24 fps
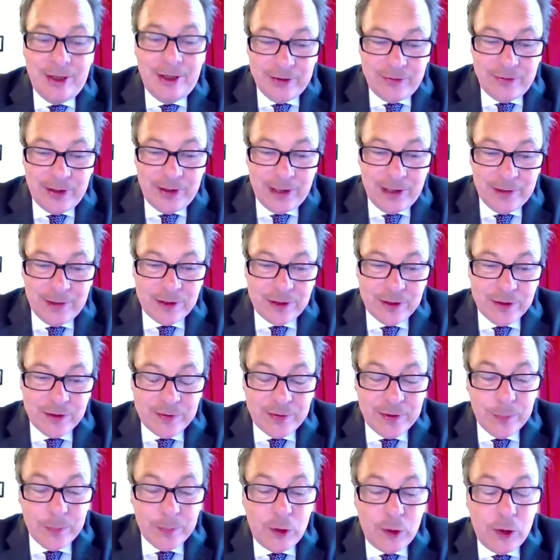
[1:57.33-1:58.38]
on the
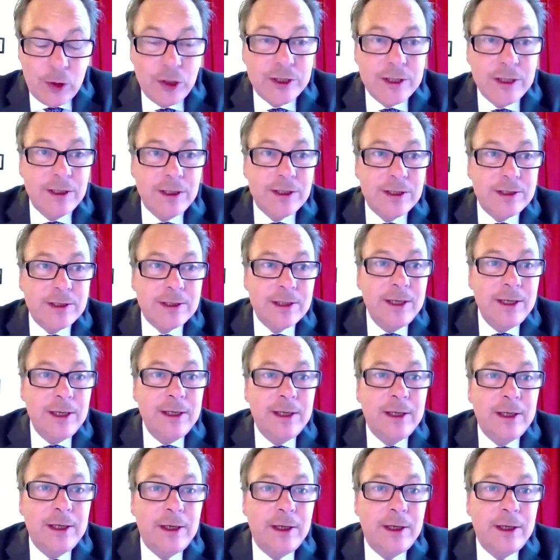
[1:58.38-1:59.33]
relative importance